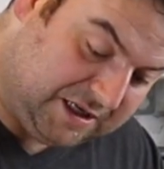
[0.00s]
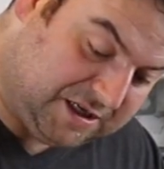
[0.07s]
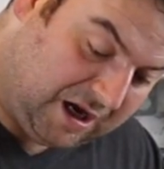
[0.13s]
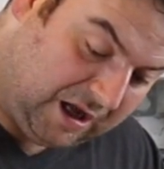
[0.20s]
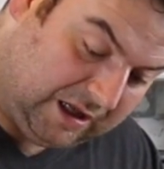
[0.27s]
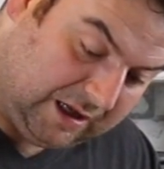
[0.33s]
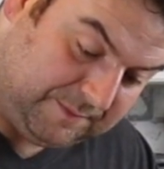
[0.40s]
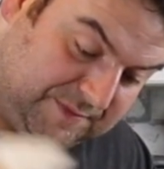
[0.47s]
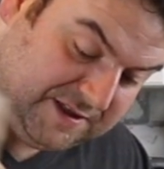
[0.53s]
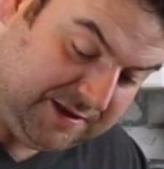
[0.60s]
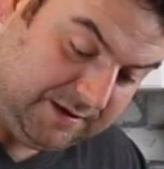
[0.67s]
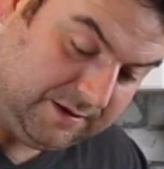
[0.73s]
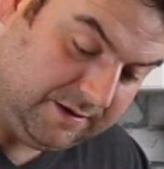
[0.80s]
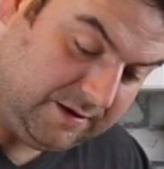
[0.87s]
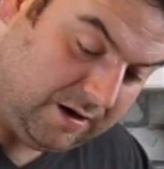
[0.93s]

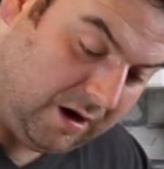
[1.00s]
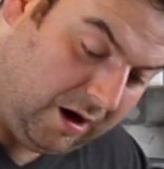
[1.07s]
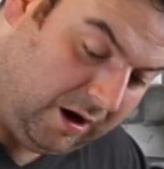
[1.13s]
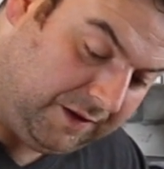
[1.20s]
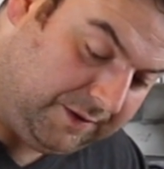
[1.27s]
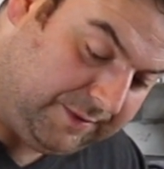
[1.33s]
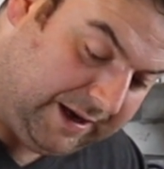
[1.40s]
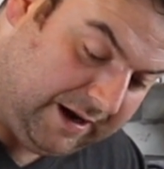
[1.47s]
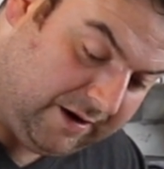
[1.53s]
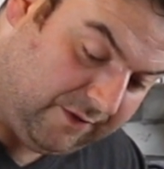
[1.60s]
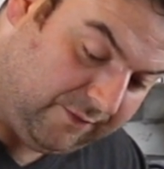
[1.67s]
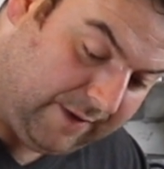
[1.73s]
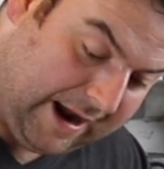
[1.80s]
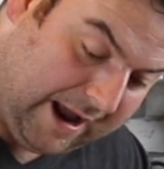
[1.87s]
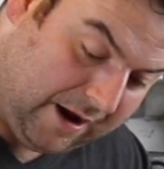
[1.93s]
dollops all the way
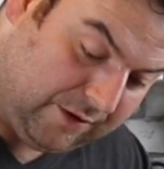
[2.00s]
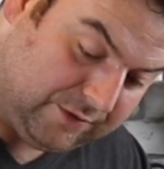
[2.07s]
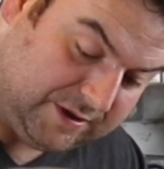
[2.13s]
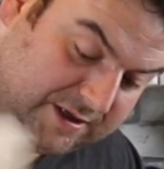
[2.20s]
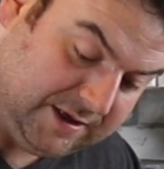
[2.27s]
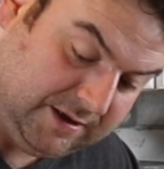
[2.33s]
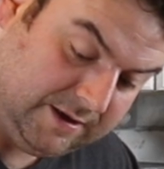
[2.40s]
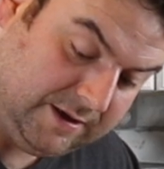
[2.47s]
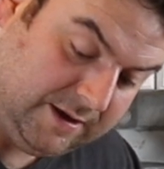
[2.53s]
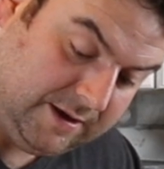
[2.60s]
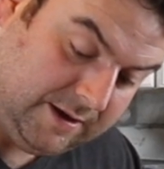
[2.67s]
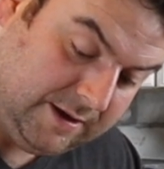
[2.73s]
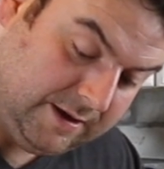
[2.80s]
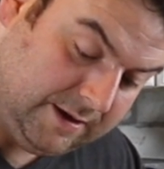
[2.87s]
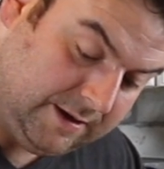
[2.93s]
around
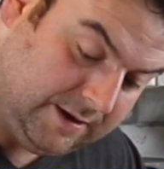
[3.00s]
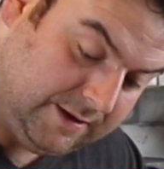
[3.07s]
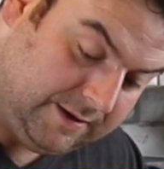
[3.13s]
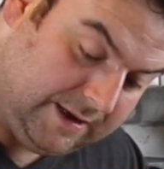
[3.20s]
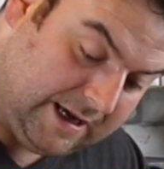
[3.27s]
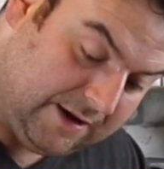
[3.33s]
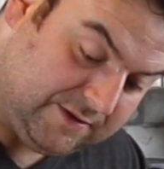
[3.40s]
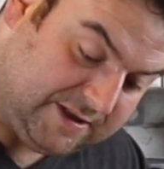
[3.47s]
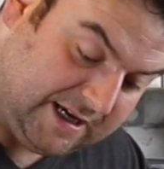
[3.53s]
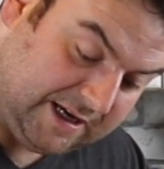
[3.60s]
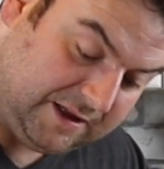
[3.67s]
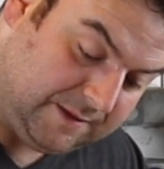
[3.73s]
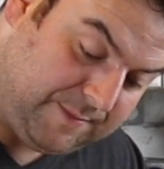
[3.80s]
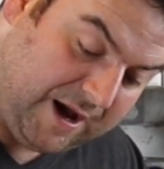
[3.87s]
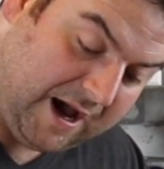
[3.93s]
the outside
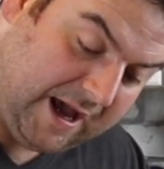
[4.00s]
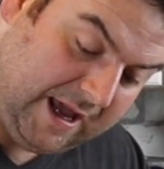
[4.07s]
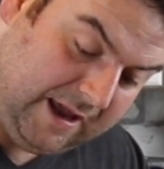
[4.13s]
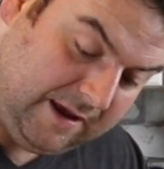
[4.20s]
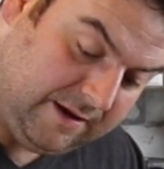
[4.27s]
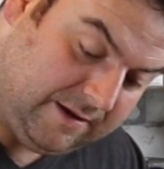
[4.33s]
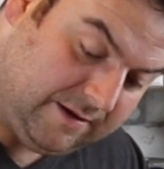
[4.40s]
of the pie.